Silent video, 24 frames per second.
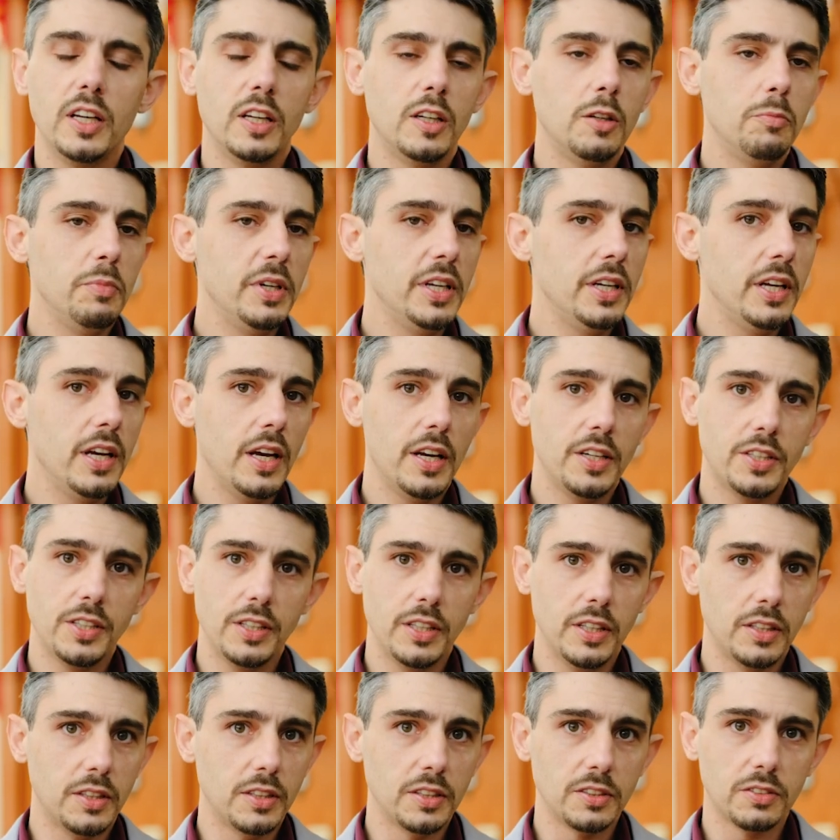In a
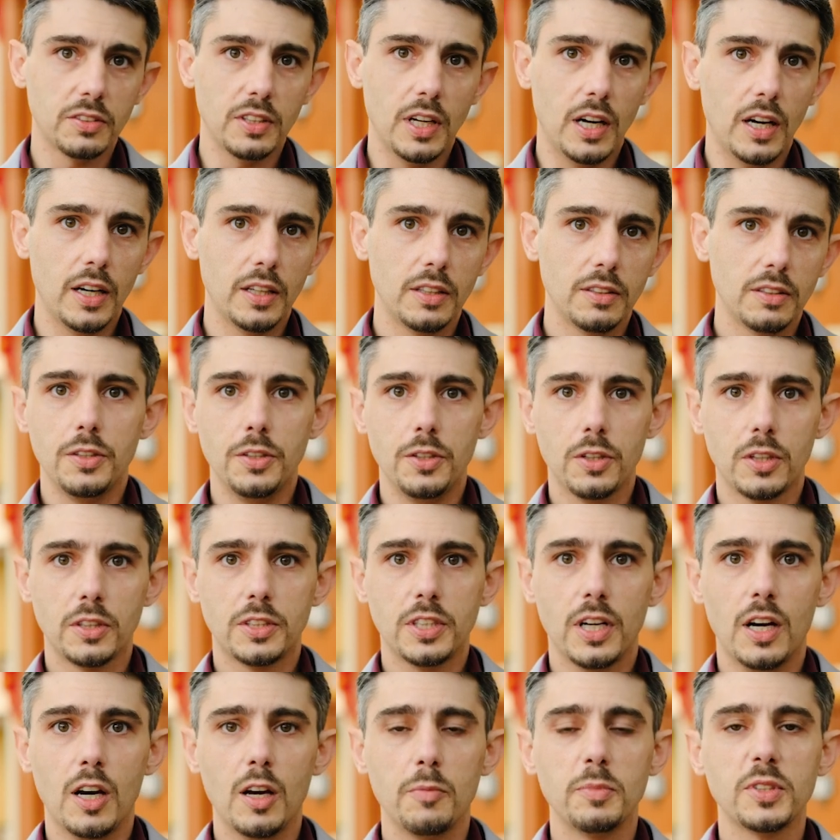mediation, it does not. Your
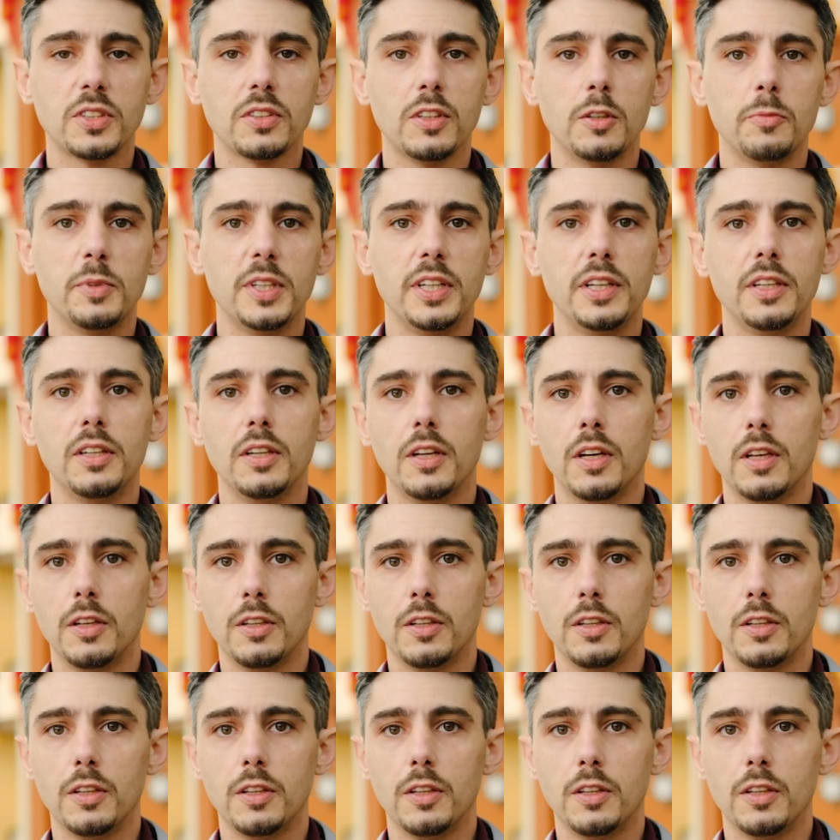time is limited,